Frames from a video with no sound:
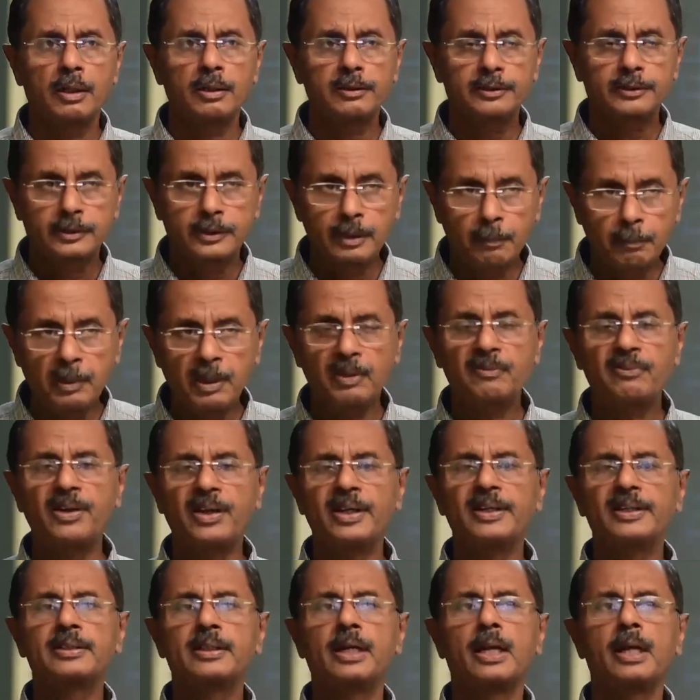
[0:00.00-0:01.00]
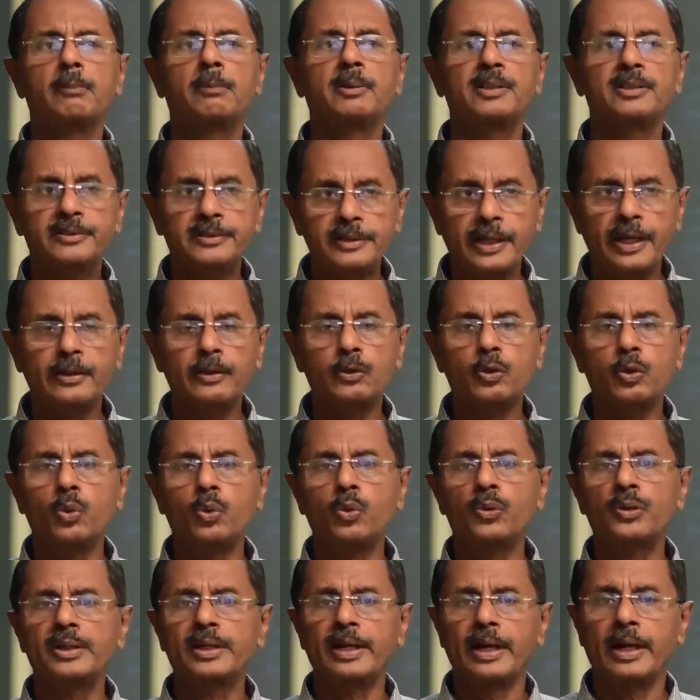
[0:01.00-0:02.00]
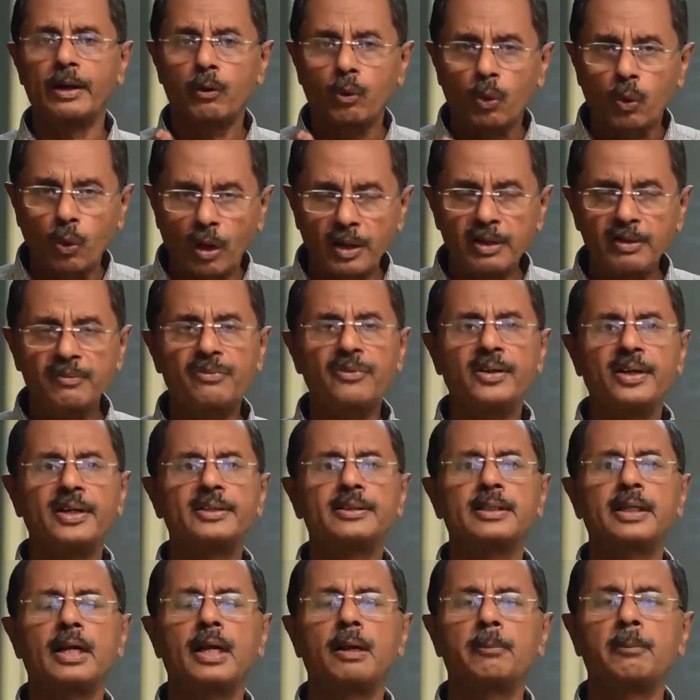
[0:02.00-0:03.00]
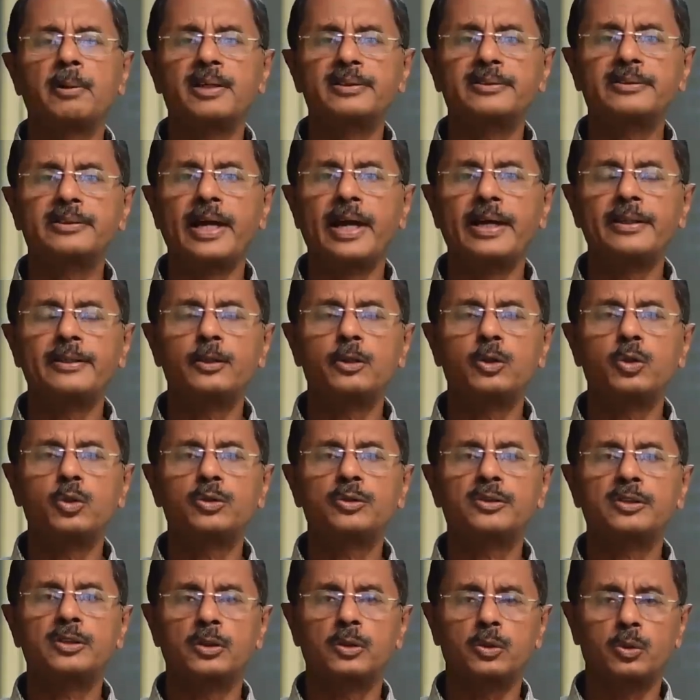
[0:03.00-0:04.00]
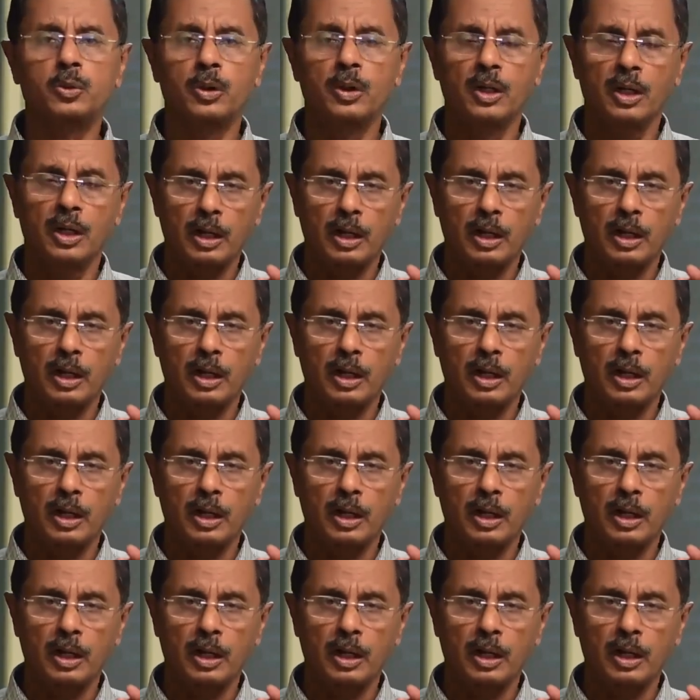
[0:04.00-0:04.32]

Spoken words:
simplifying the labor statute, codifying the labor statutes into,